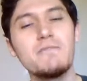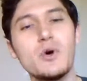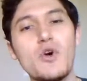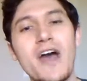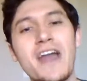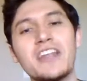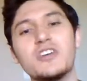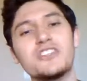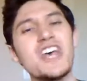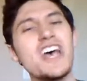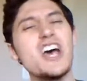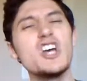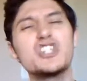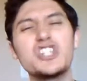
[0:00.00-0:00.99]
of millennials
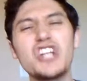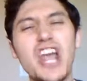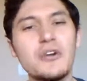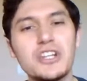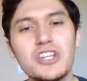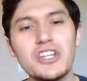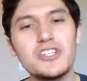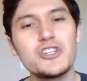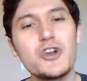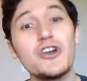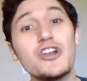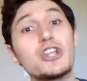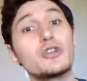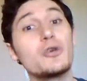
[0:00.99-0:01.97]
sharing the
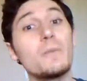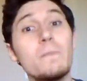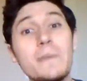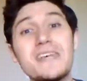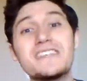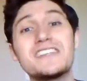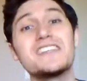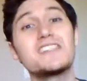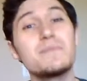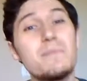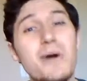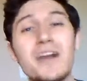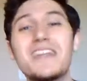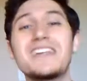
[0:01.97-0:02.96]
journey through business,
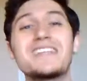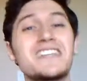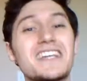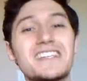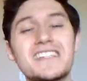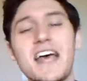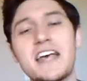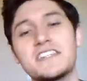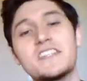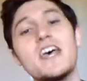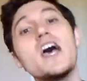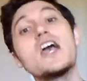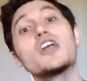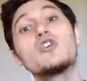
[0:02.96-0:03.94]
money, and success,
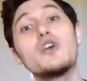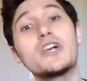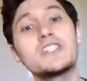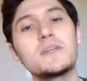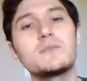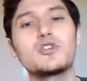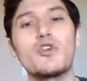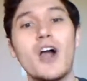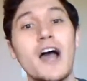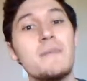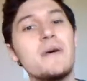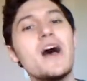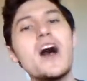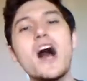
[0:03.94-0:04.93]
click
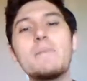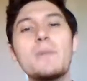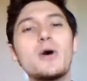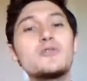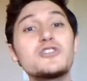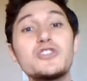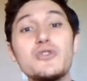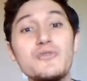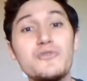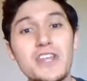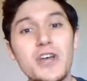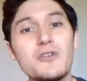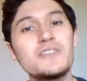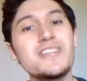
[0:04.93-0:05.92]
subscribe. I post new
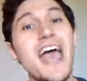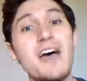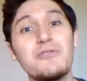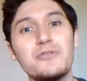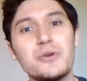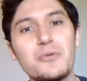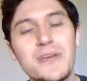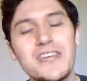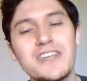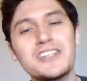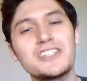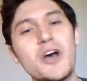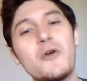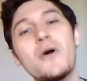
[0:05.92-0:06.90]
videos every week,
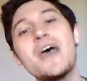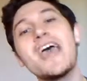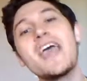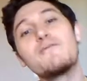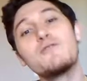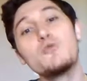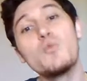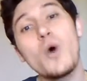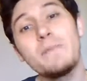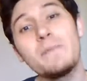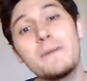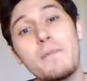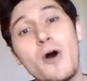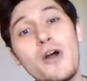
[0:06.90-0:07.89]
so if you want to
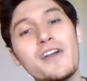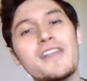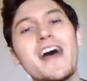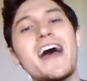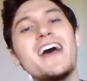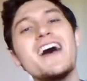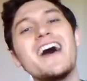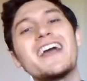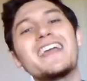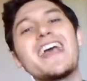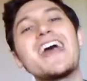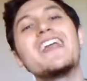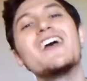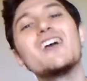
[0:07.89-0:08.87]
be part of that,
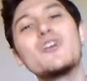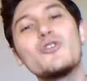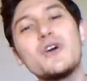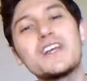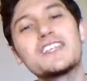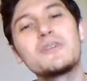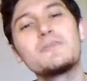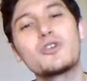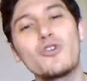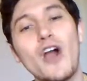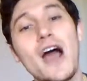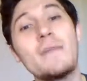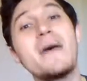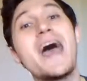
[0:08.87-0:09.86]
again, click
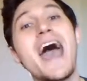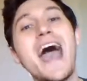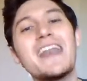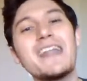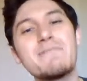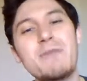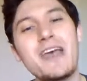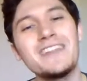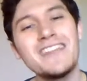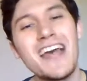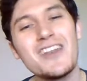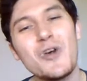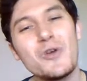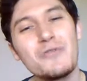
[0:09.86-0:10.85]
subscribe and hit
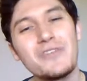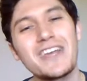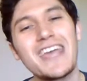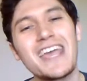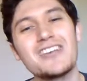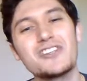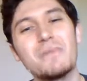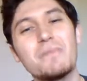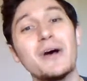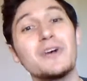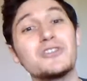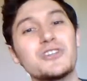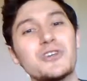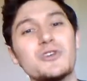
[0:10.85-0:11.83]
that notification
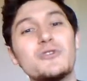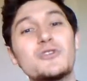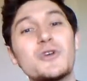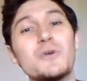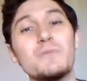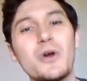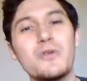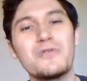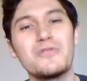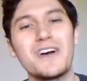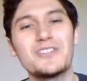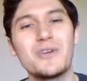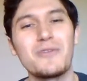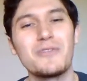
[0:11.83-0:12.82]
bell so YouTube
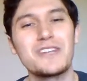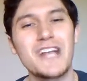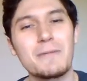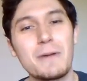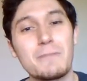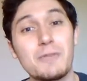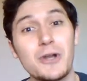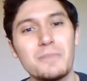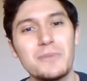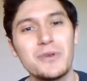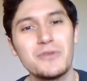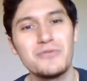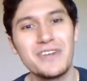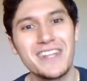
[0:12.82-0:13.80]
notifies you every time I put up a
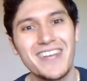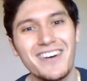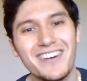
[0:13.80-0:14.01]
new video.